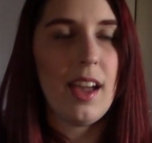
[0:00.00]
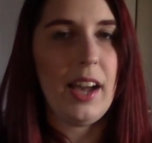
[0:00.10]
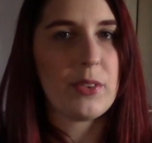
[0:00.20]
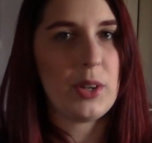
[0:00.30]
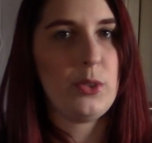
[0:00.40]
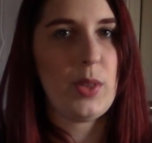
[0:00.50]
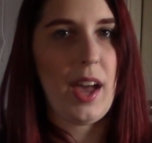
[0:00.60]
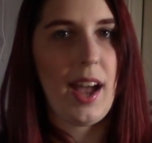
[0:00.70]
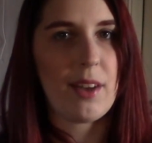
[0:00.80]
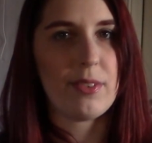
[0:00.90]
after I do the
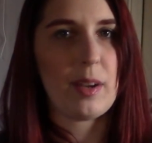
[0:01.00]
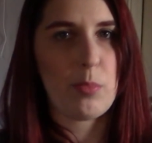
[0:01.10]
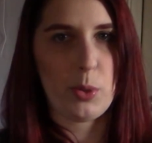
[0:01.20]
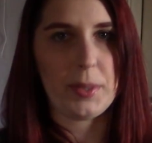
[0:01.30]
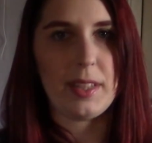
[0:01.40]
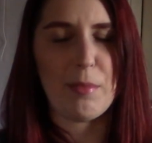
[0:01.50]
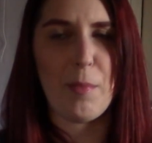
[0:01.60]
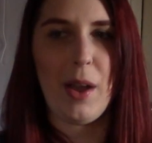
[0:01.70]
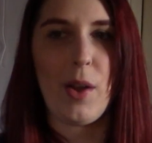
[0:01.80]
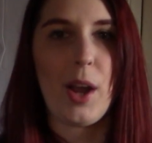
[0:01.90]
half and I pour the same
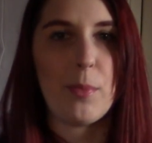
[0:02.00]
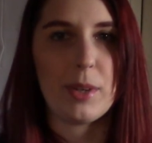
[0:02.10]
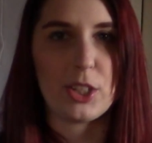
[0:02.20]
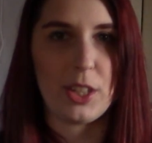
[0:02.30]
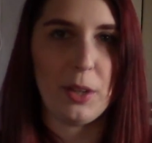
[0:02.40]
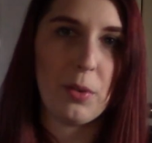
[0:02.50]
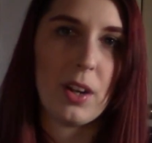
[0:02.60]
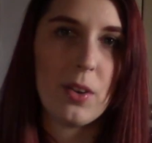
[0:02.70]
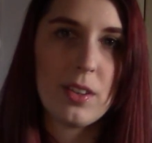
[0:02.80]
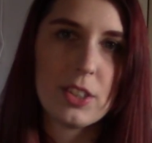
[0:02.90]
amount how much they
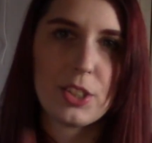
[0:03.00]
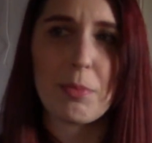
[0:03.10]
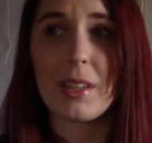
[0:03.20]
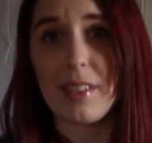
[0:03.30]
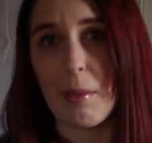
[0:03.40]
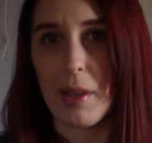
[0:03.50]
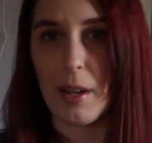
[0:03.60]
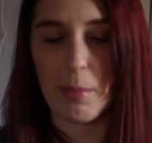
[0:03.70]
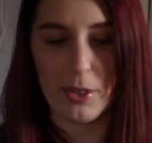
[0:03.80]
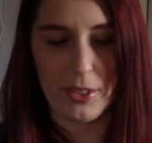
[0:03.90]
grow, just because I'm
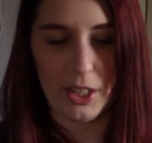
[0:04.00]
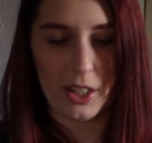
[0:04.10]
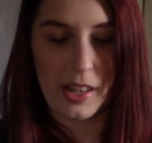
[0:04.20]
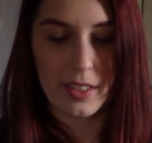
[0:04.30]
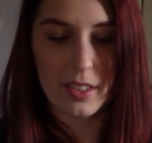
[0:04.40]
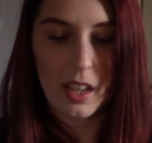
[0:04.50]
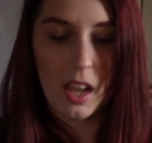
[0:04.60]
kind of personally curious.